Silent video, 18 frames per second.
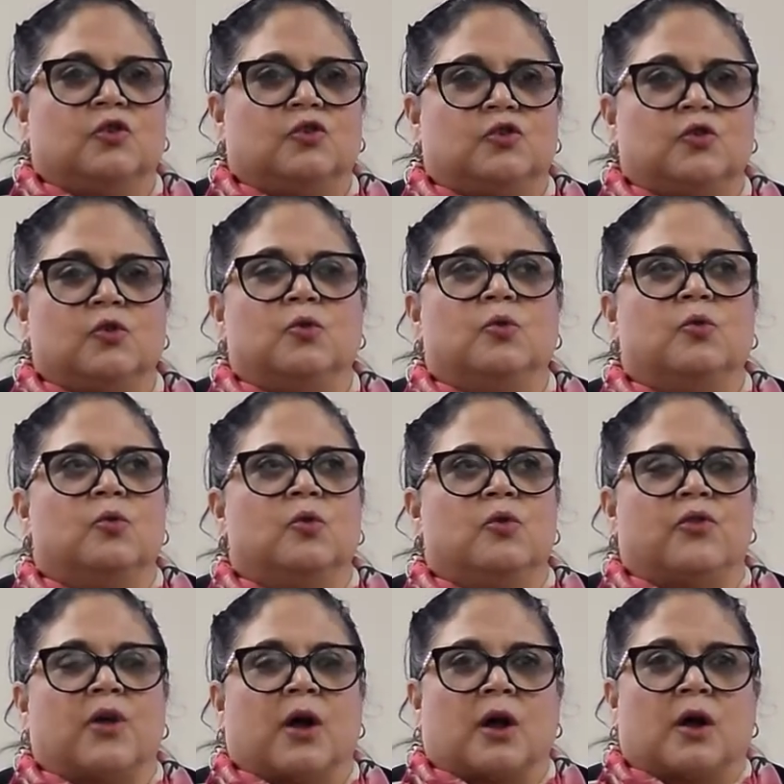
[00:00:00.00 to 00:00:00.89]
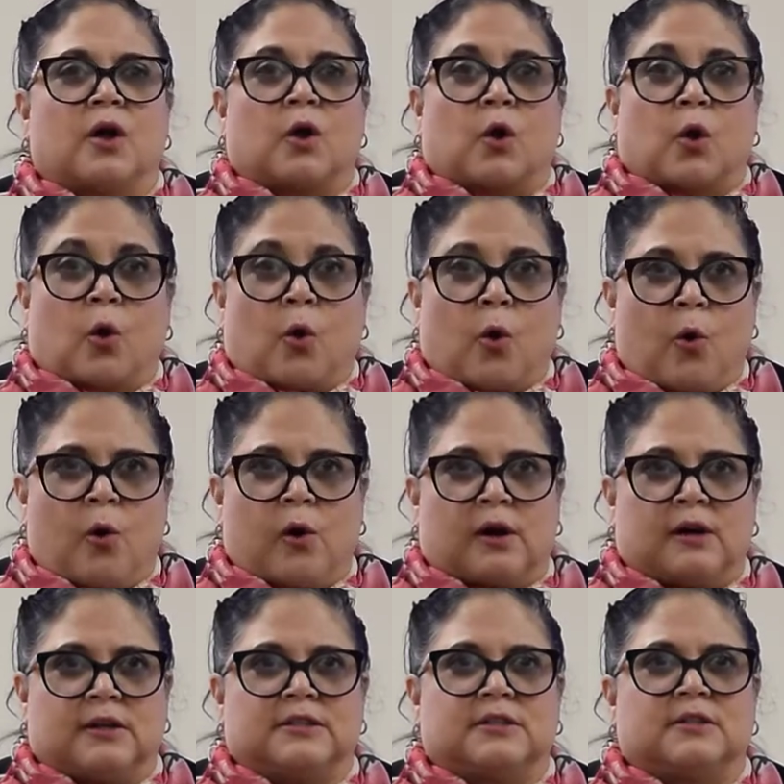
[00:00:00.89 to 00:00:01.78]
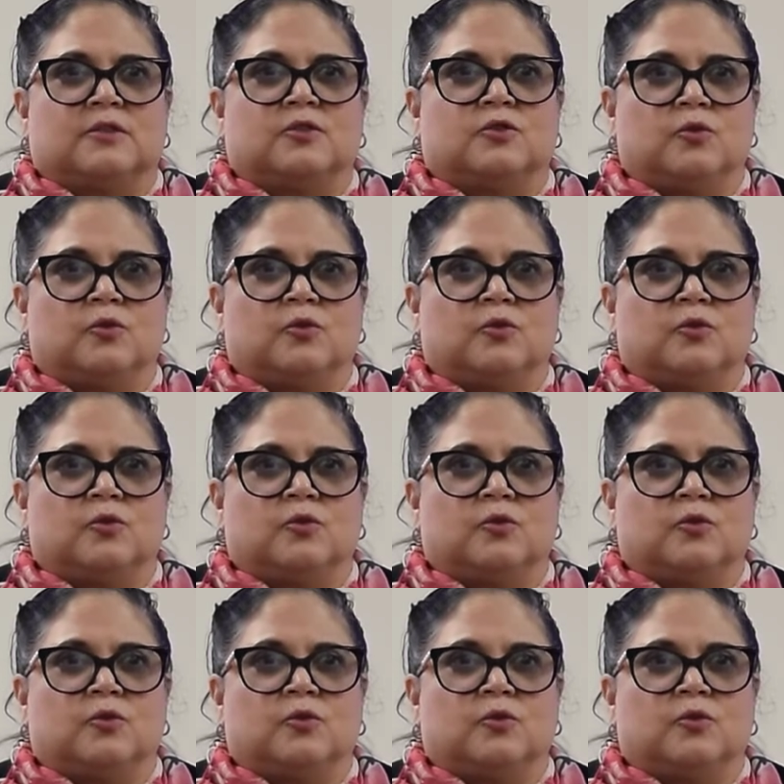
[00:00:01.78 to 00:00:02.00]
to the court